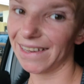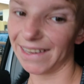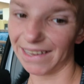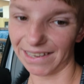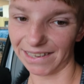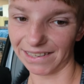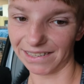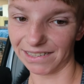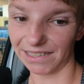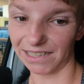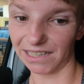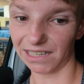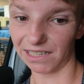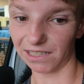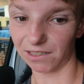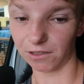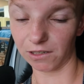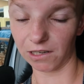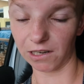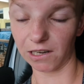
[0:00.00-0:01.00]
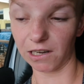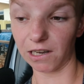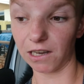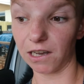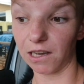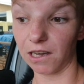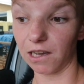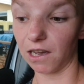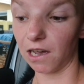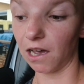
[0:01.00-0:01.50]
is is
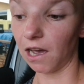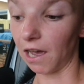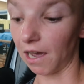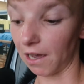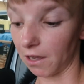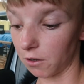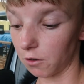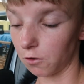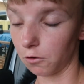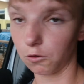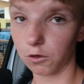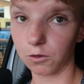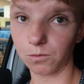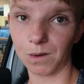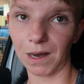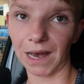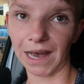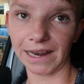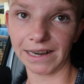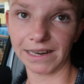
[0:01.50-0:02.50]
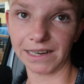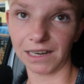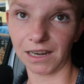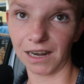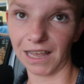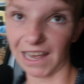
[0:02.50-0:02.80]
a huge part in